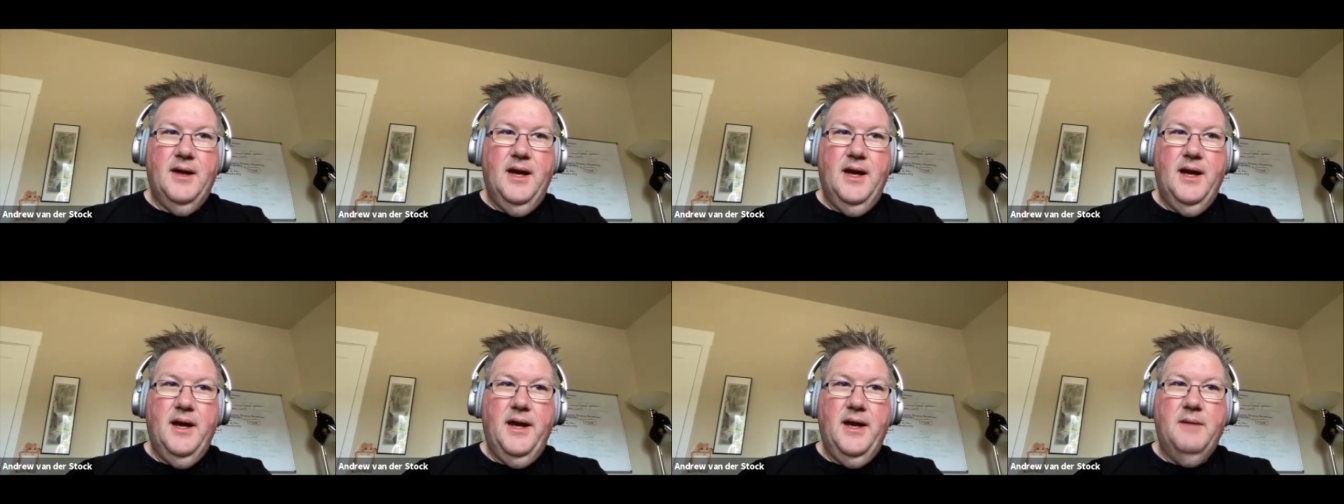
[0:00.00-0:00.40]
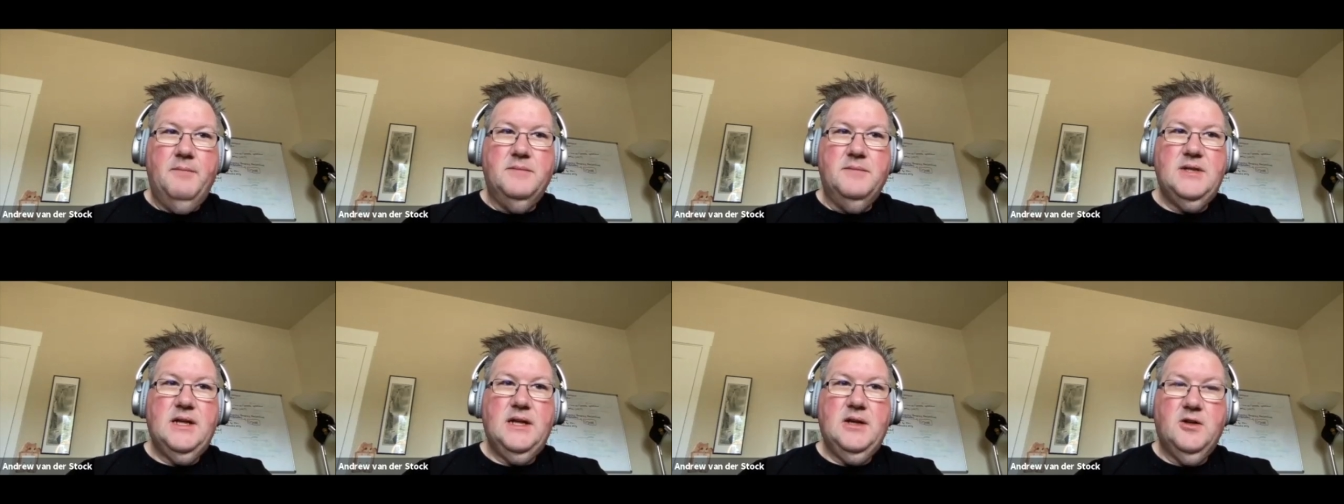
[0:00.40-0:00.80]
I
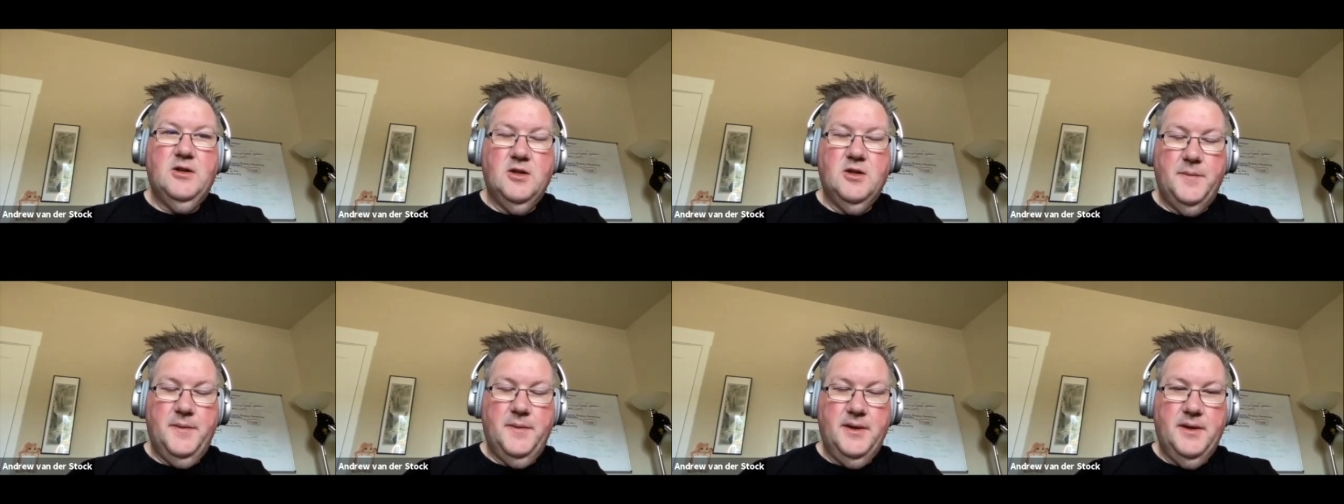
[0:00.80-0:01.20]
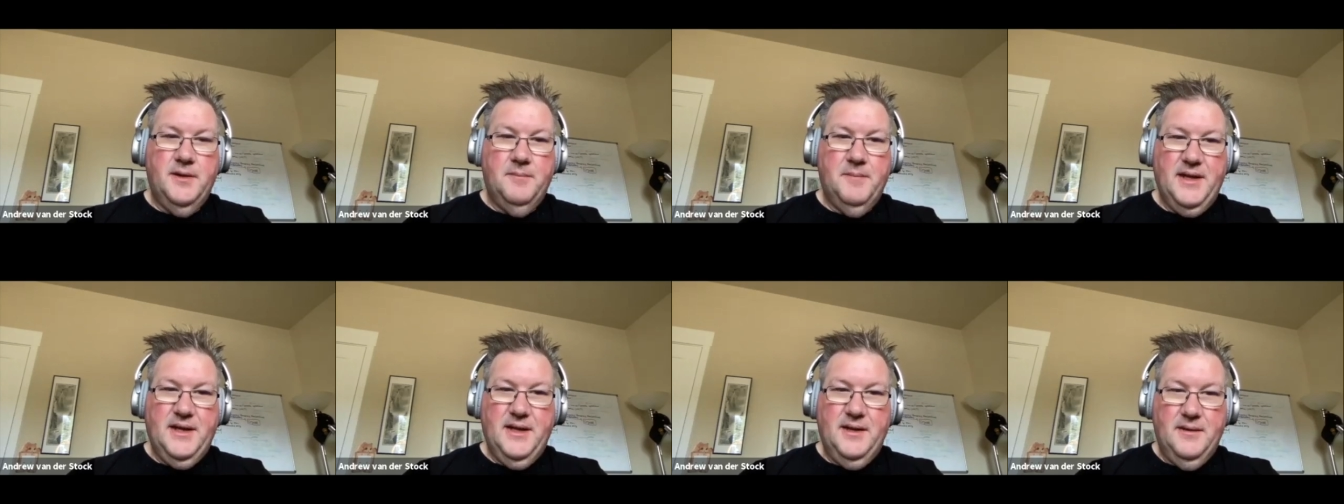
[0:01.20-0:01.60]
am terrible
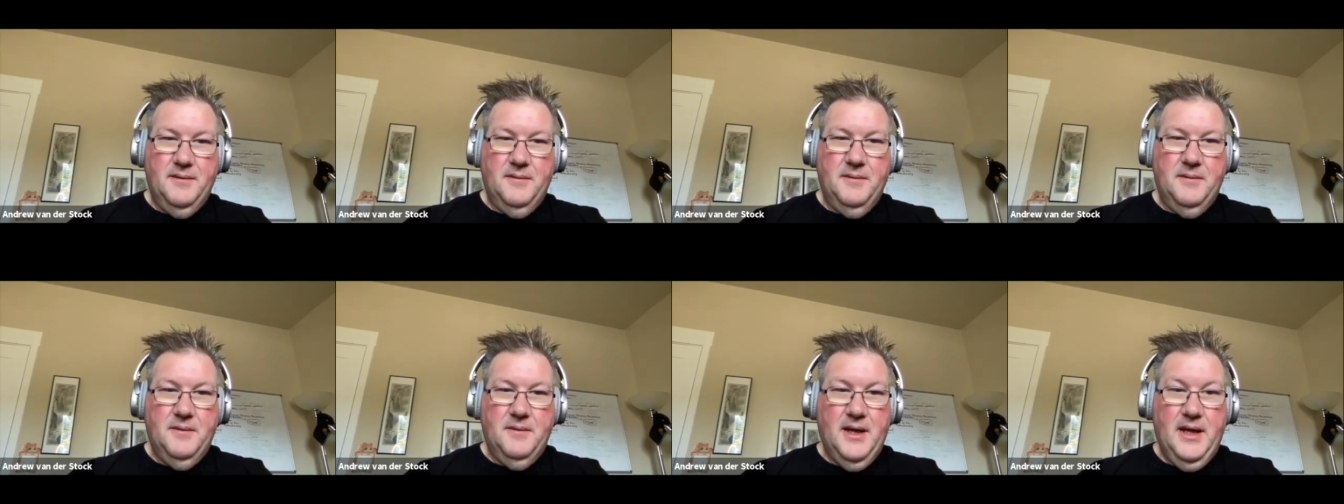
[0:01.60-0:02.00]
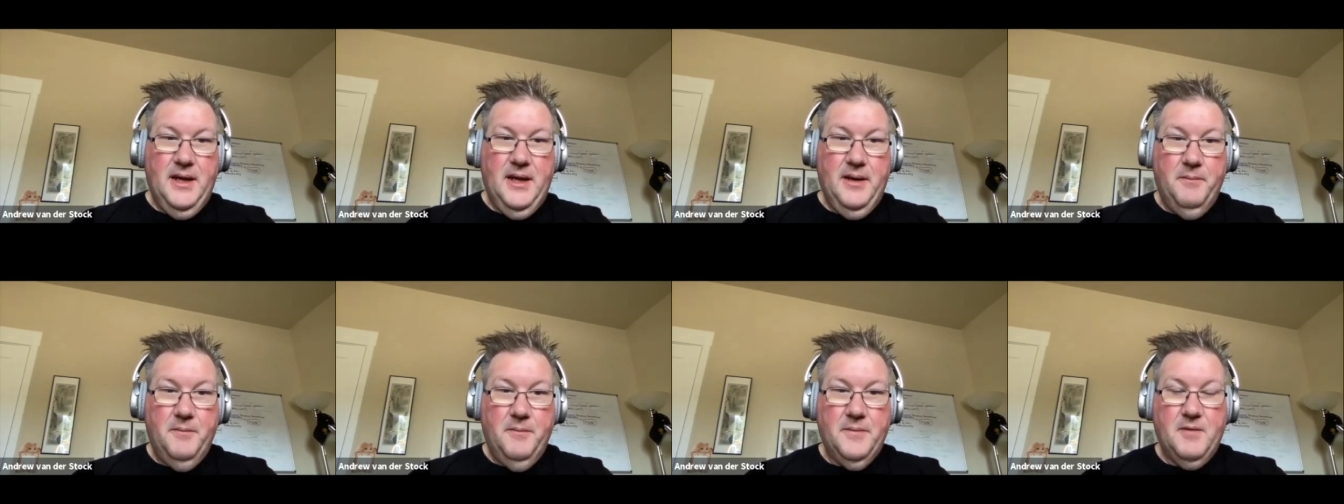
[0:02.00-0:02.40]
at making
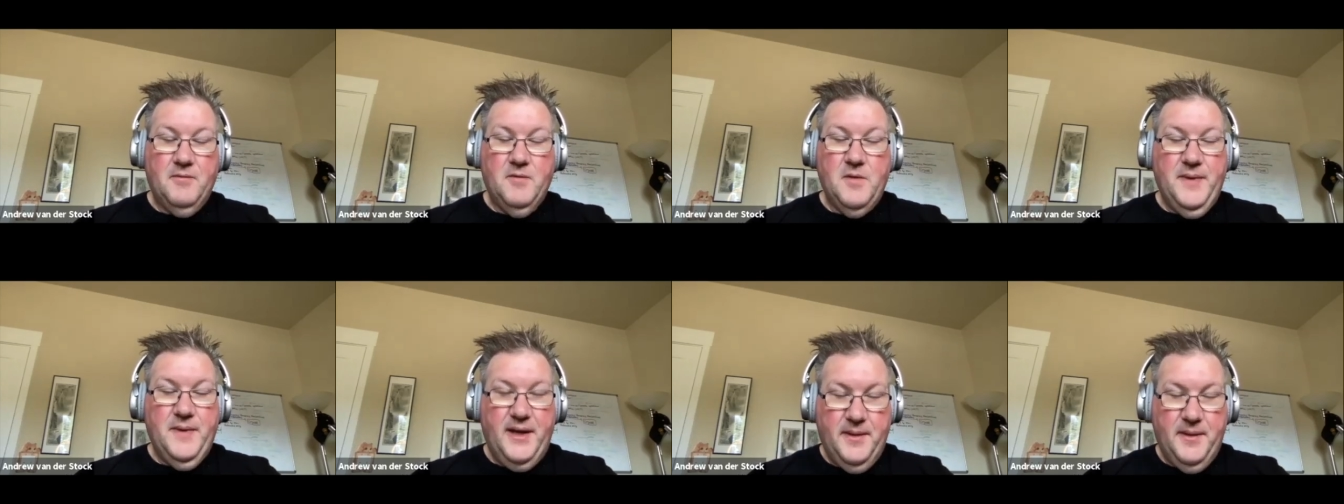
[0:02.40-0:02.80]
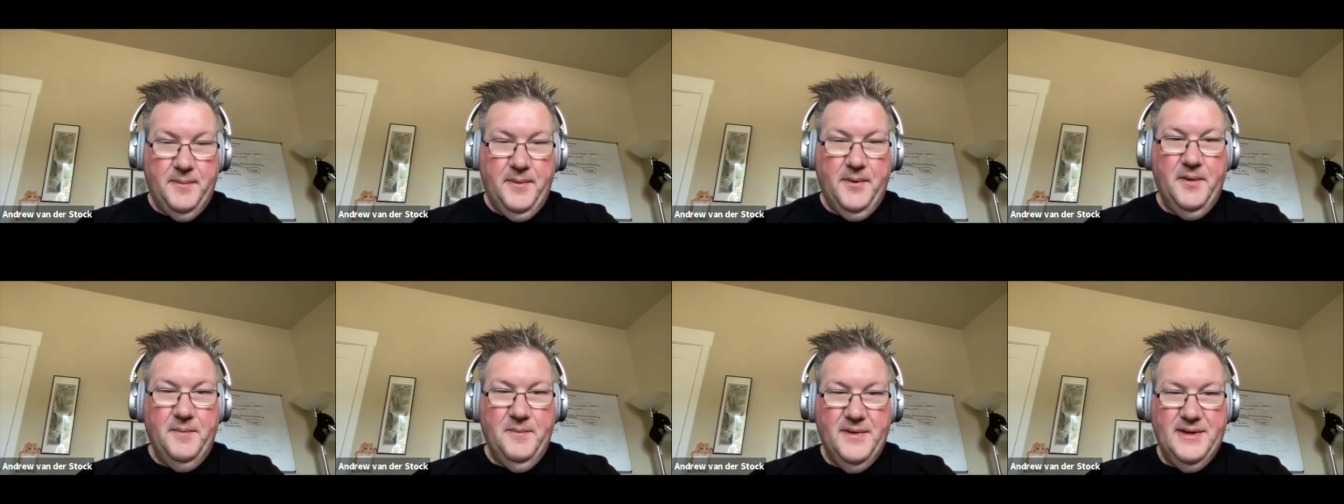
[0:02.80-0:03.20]
um, repeat
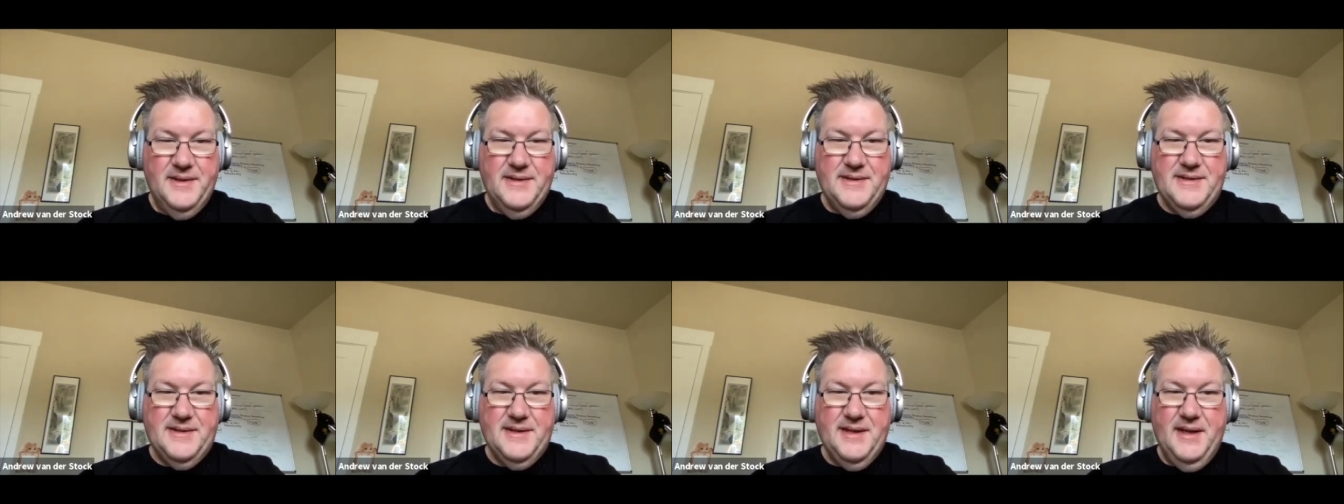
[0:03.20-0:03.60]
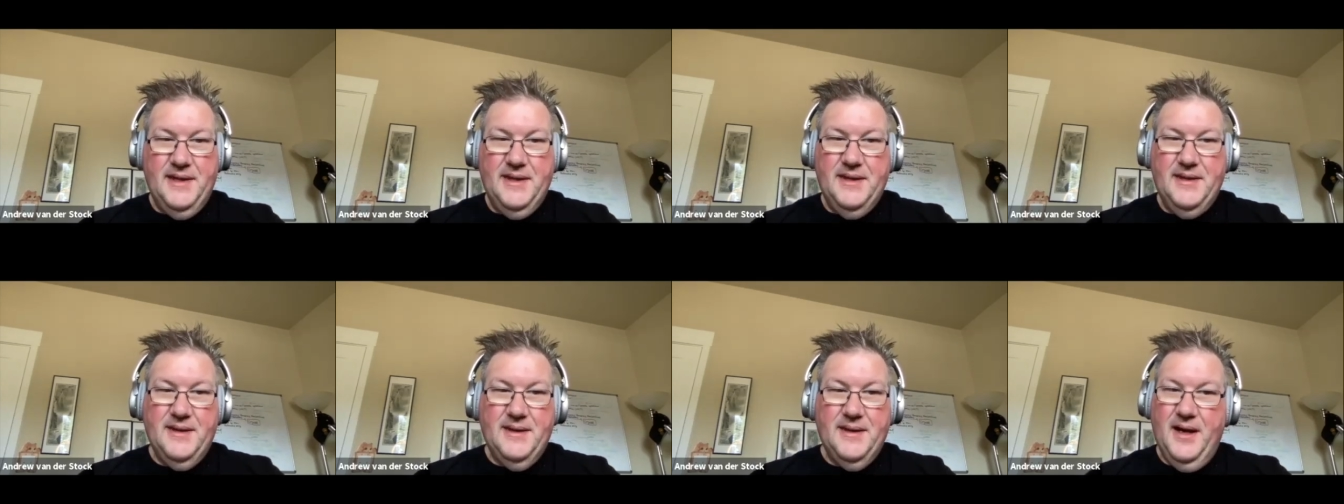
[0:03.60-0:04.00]
appointments.
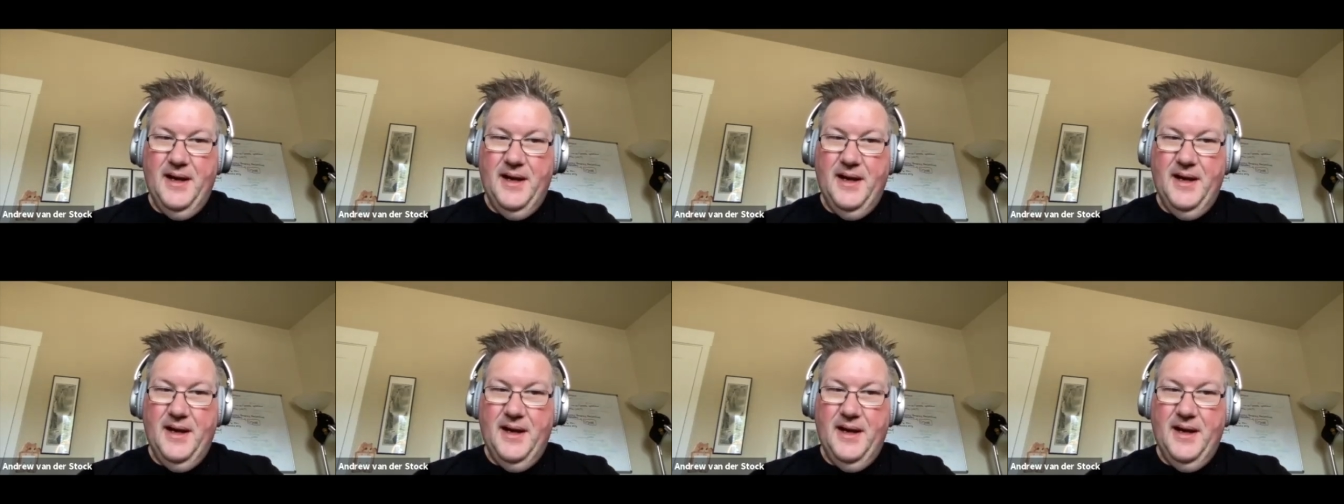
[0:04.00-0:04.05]
And